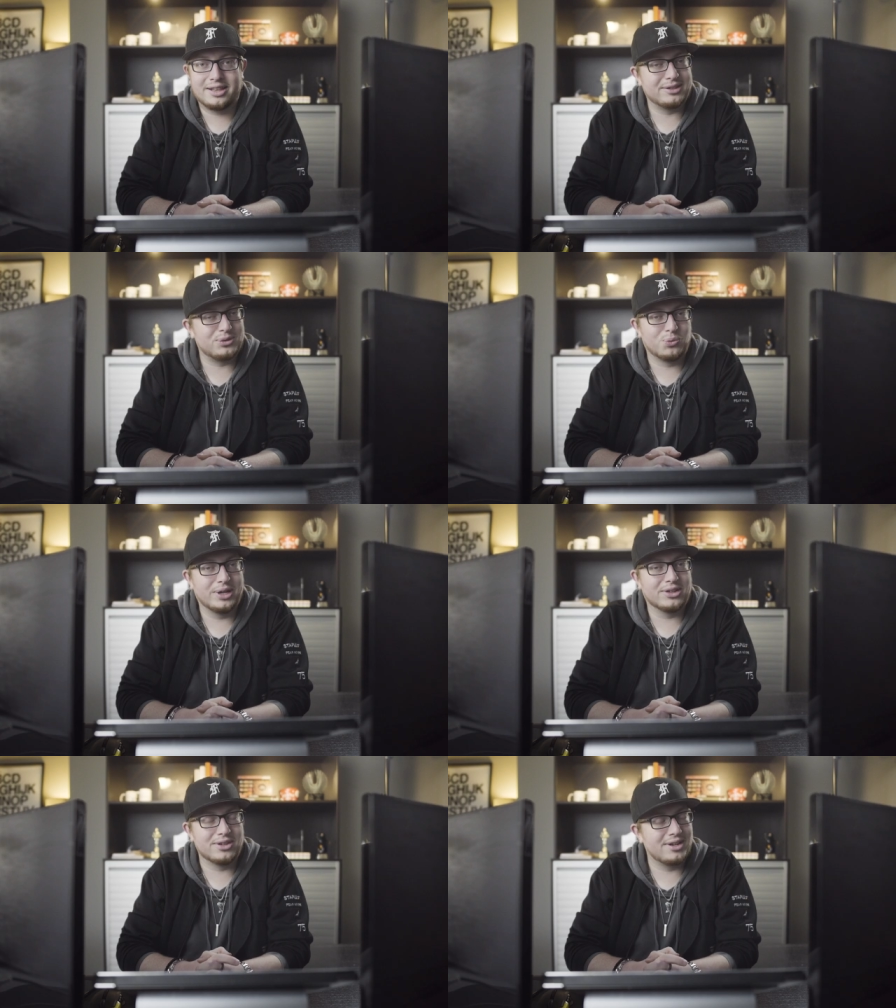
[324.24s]
This
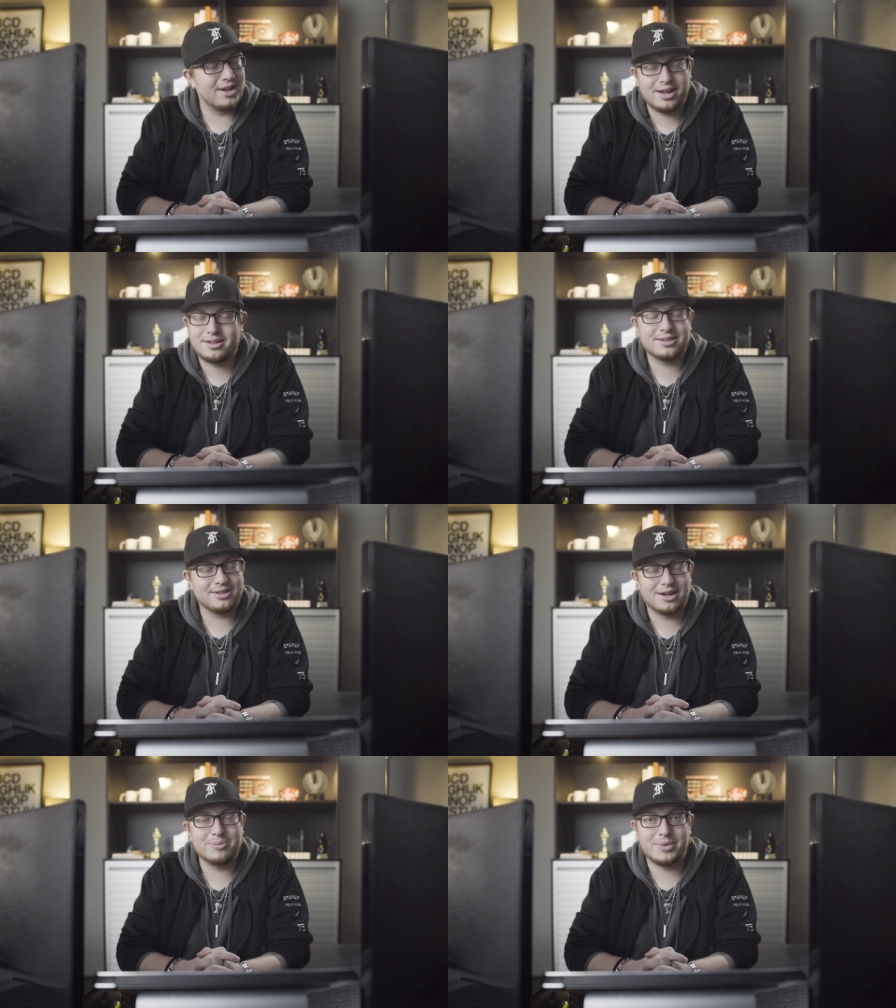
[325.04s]
will not
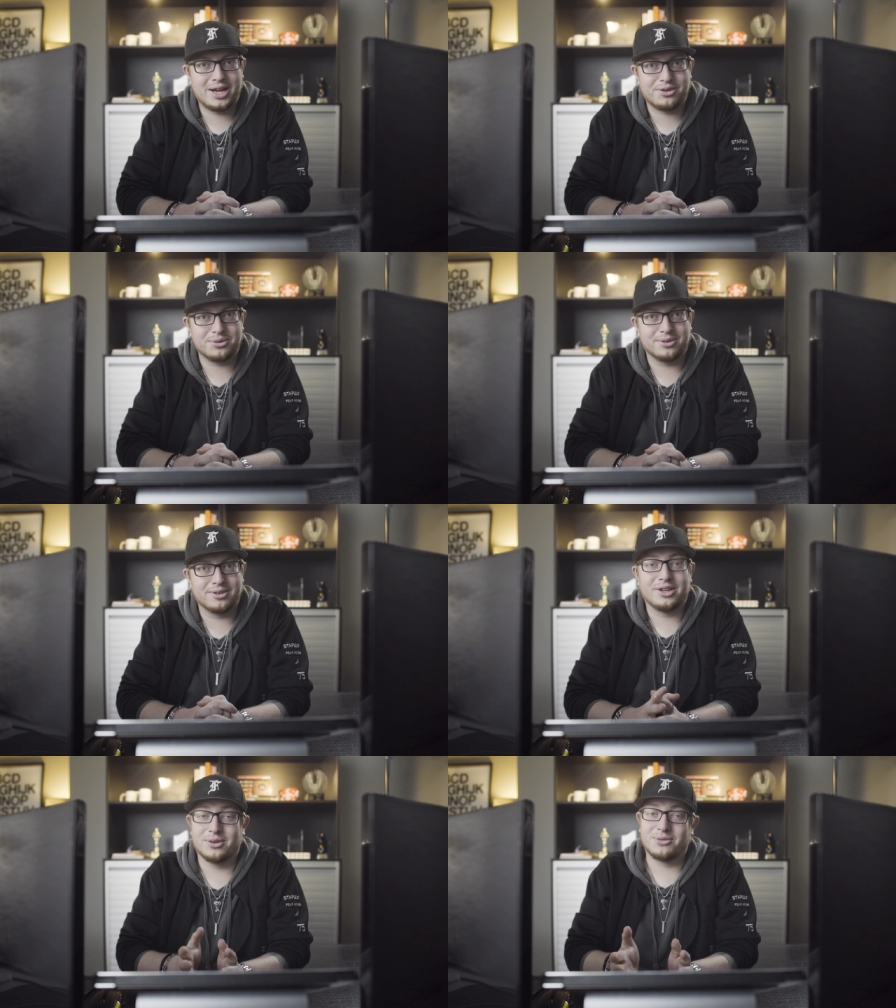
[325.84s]
come
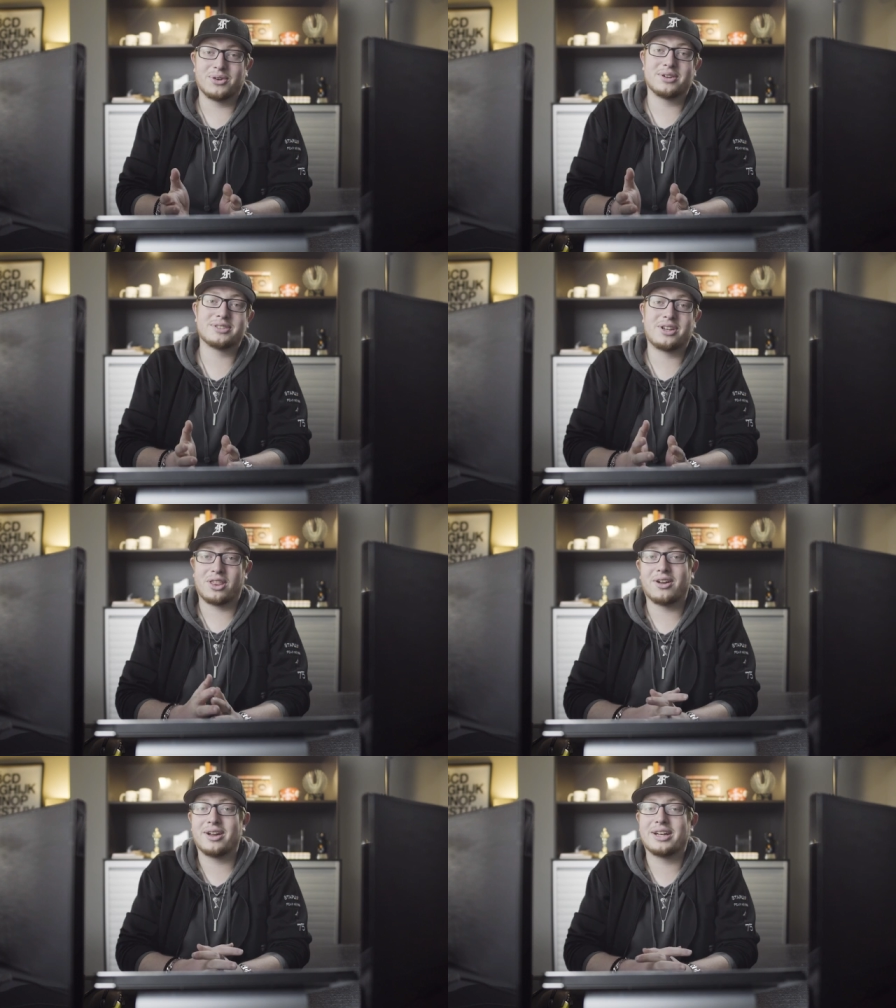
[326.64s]
natural. Your first
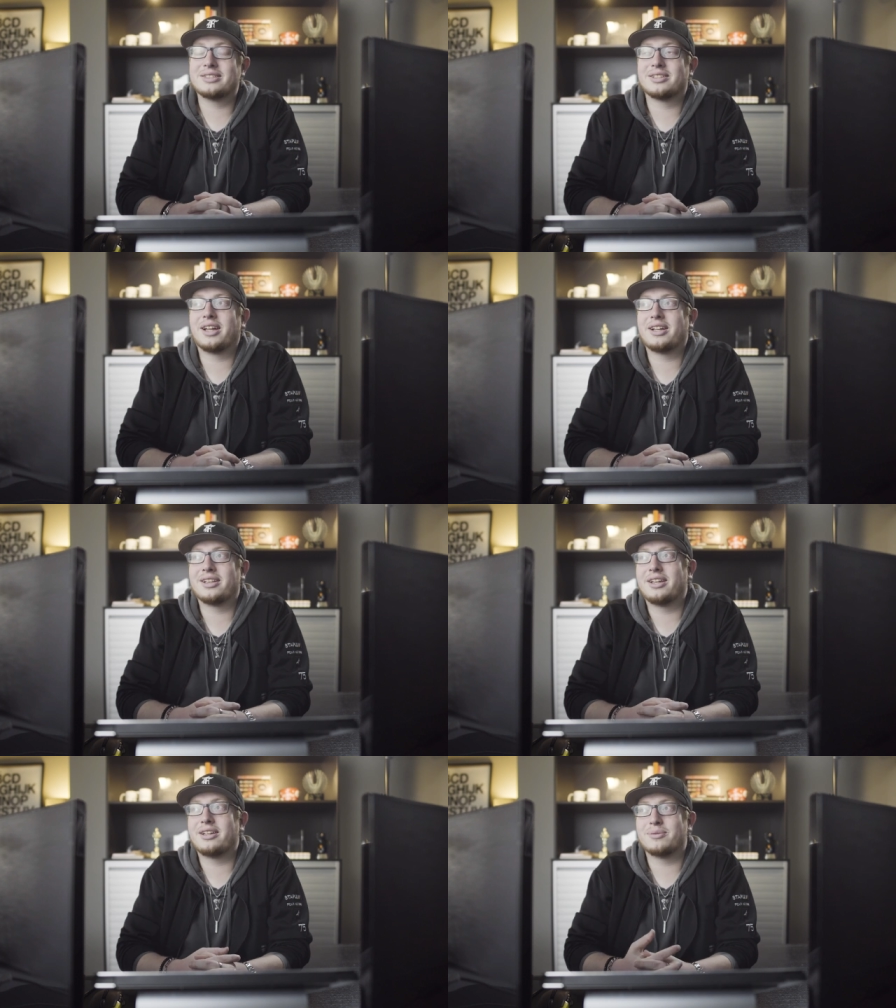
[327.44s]
thought is
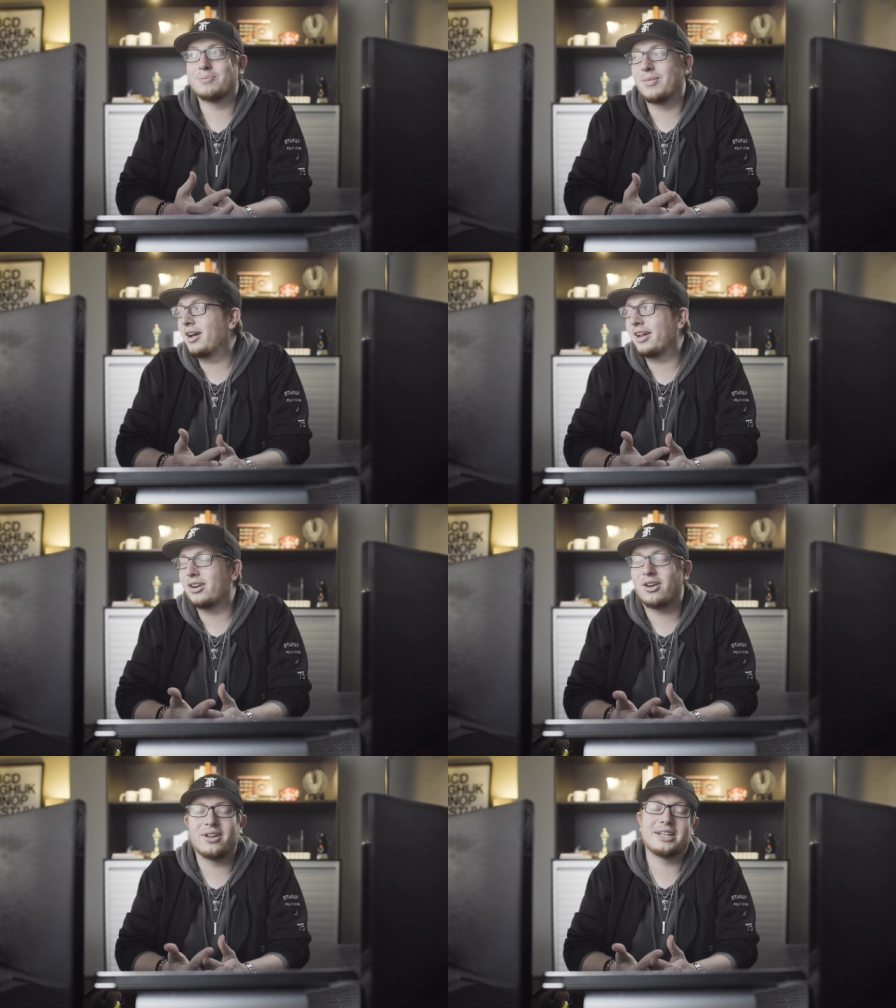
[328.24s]
likely, my
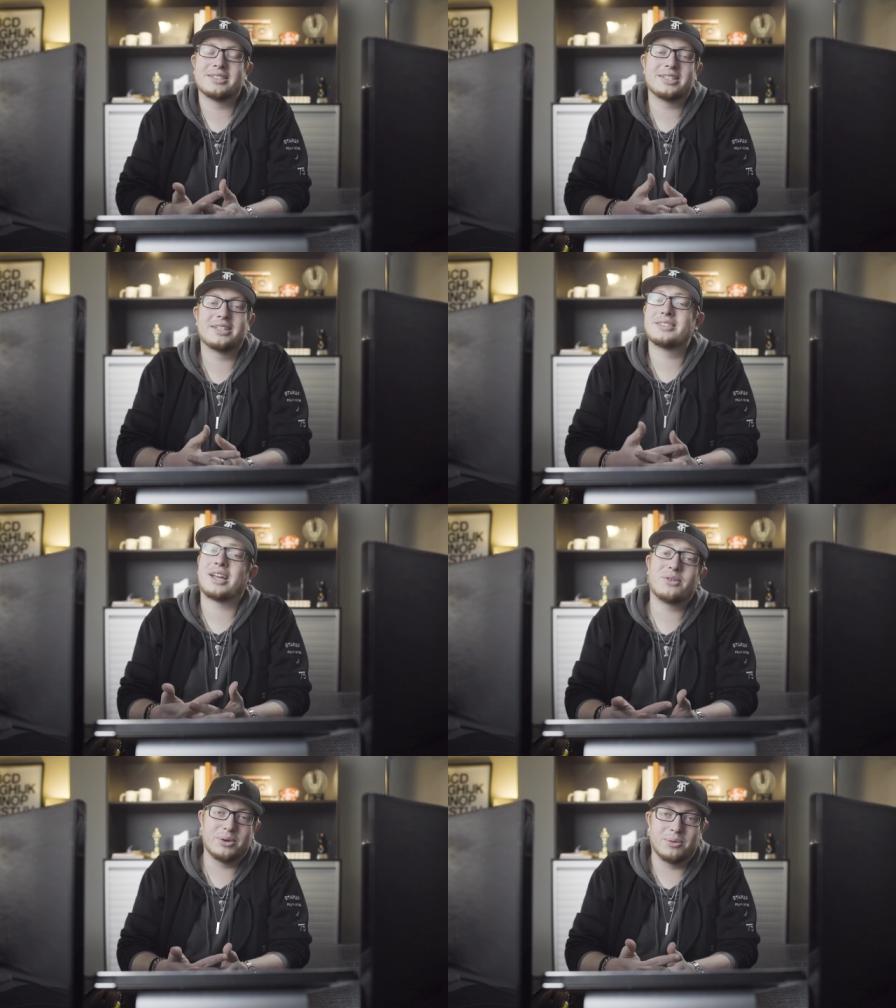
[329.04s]
audience is
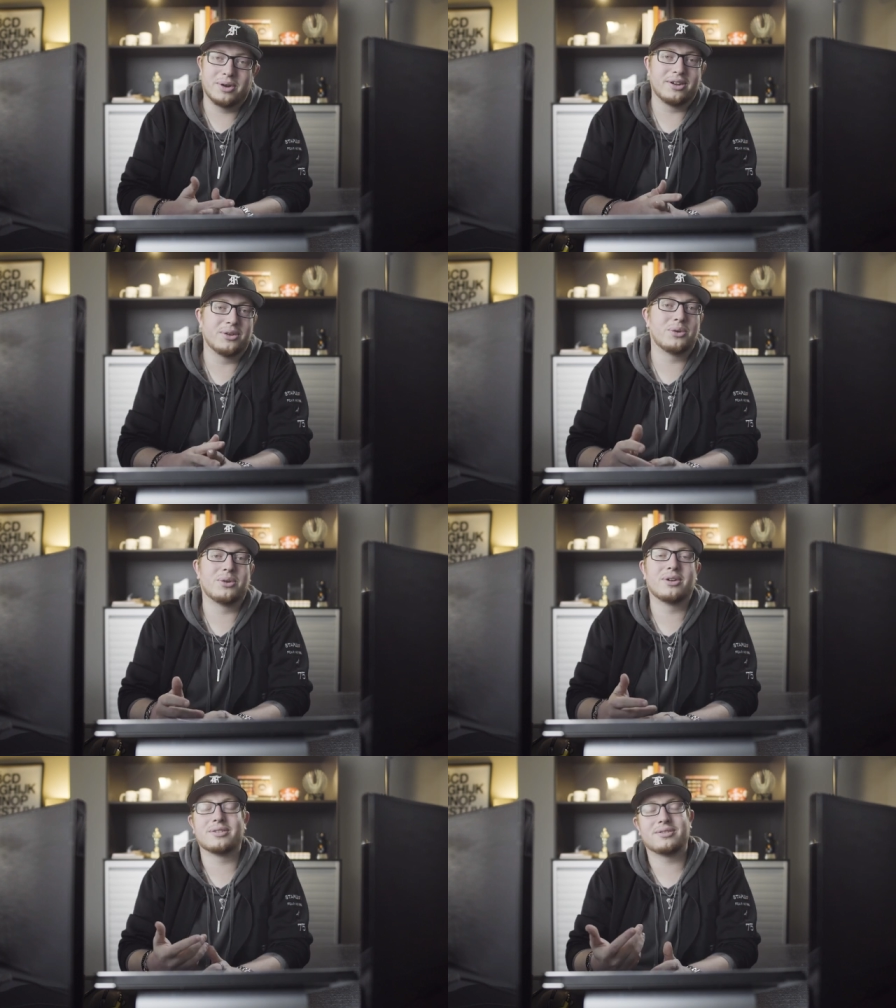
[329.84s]
everyone,
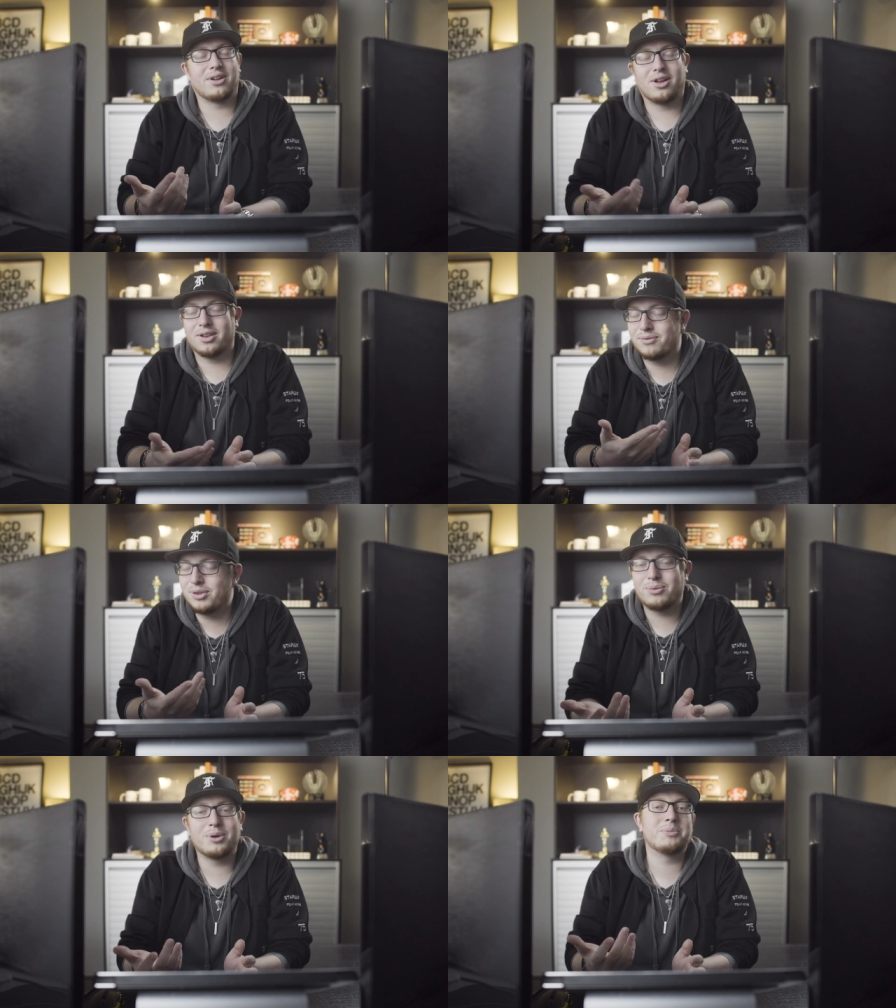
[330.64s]
or all of
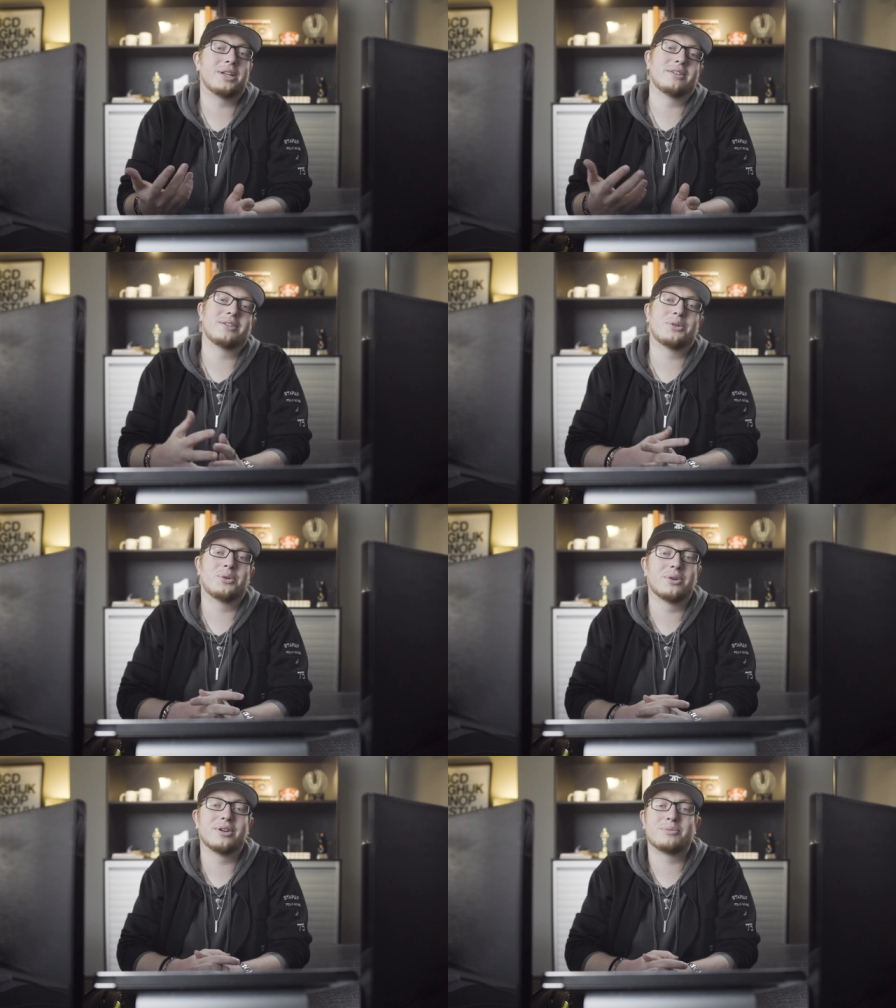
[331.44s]
the women,
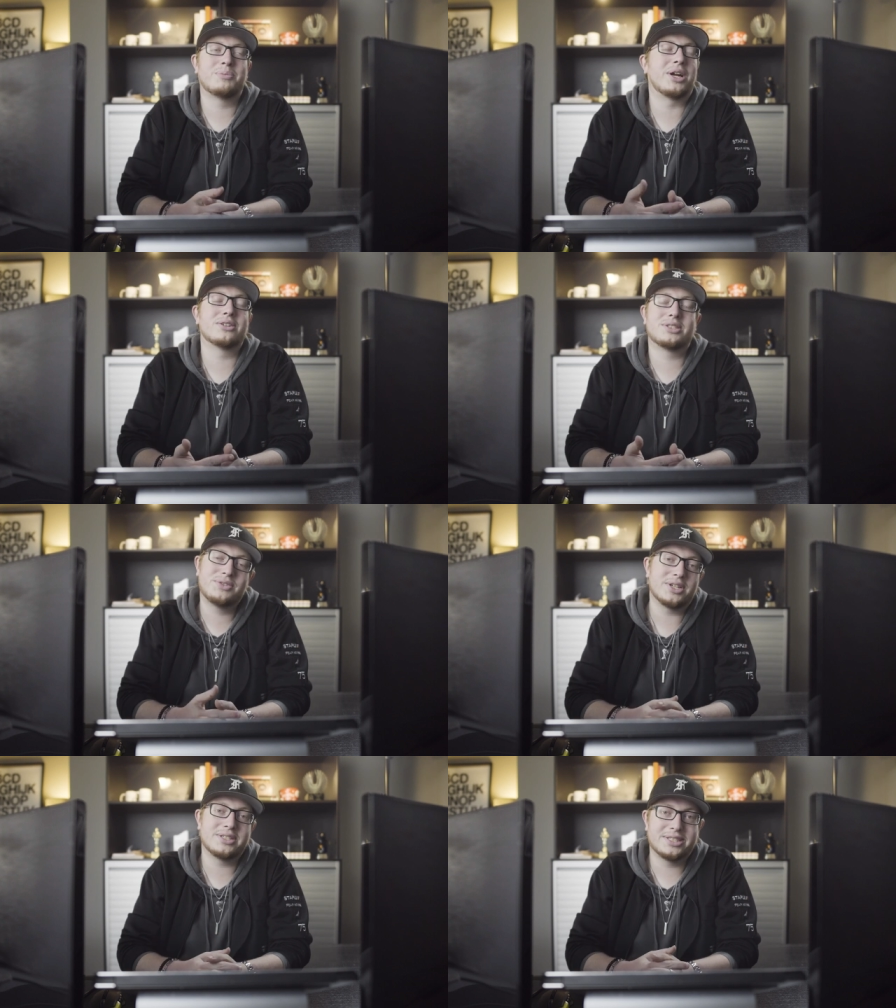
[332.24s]
or parents
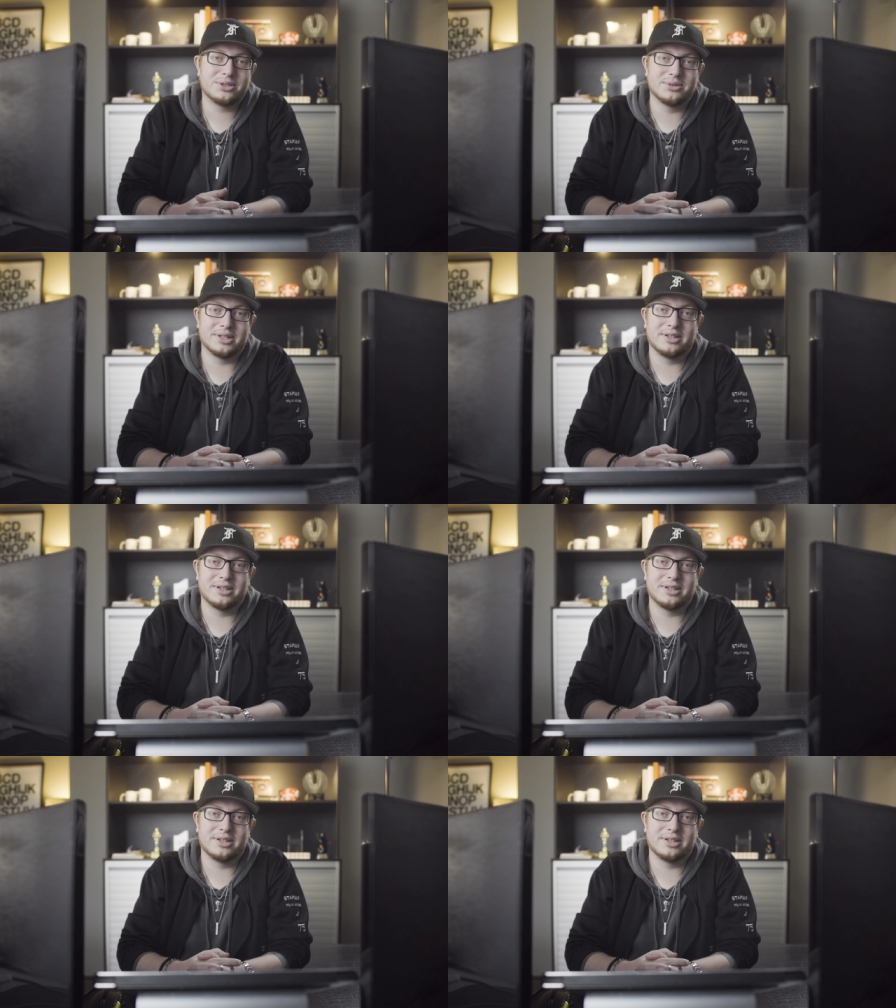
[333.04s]
of young children.